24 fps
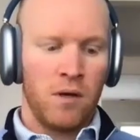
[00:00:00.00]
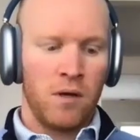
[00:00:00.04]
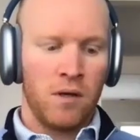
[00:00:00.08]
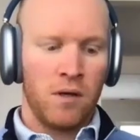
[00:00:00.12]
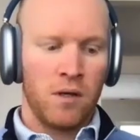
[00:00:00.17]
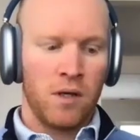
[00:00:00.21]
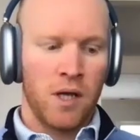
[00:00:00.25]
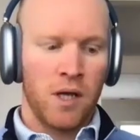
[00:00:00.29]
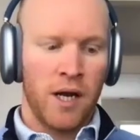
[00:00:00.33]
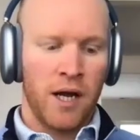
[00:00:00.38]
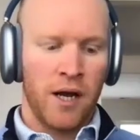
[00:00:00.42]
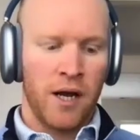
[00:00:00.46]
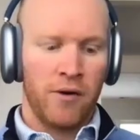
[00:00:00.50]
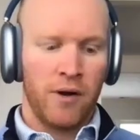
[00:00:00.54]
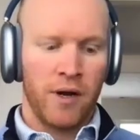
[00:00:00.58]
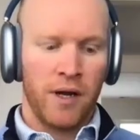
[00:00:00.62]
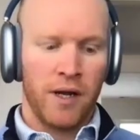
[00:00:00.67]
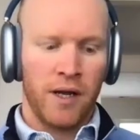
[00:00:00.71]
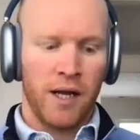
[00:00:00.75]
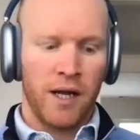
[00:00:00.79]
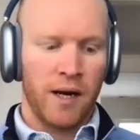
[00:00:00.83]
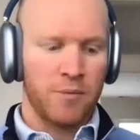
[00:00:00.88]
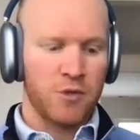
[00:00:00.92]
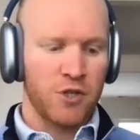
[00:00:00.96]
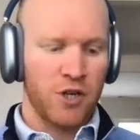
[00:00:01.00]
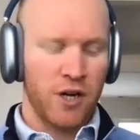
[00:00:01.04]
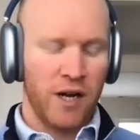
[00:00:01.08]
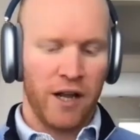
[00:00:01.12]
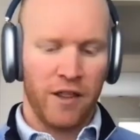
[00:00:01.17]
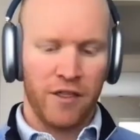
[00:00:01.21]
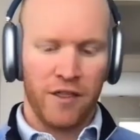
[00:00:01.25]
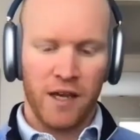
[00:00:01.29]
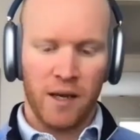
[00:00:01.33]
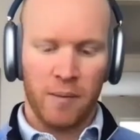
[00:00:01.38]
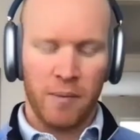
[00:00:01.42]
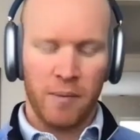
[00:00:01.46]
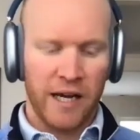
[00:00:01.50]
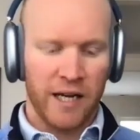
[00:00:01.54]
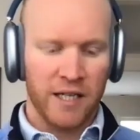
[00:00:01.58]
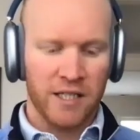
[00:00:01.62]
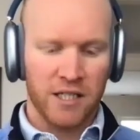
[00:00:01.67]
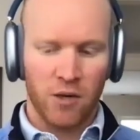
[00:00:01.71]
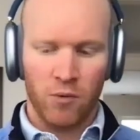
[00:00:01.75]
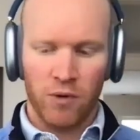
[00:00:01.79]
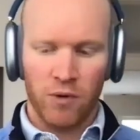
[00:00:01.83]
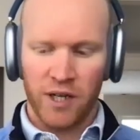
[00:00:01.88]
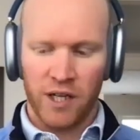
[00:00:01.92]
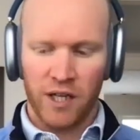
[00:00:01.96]
I'm trying to think, man, because
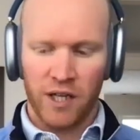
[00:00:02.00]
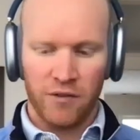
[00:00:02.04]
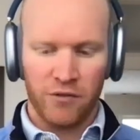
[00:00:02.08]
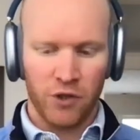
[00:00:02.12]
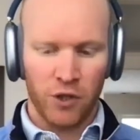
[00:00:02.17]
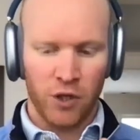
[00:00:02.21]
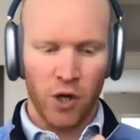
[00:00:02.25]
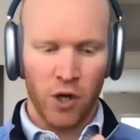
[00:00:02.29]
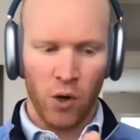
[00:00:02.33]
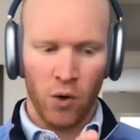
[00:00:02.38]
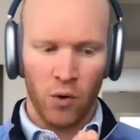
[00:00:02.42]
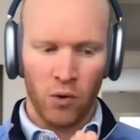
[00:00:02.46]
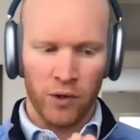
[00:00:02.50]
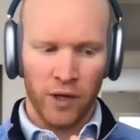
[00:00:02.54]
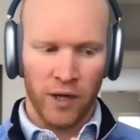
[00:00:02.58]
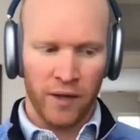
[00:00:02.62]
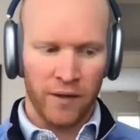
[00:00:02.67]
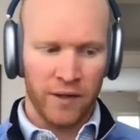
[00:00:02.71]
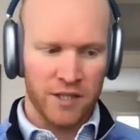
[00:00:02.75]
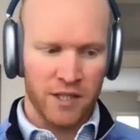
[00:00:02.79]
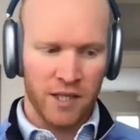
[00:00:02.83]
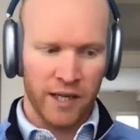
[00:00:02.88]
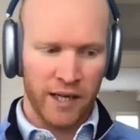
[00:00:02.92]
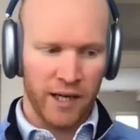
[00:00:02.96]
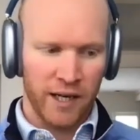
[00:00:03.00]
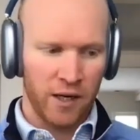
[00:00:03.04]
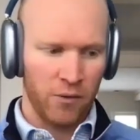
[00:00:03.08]
I want to give you gold on this thing.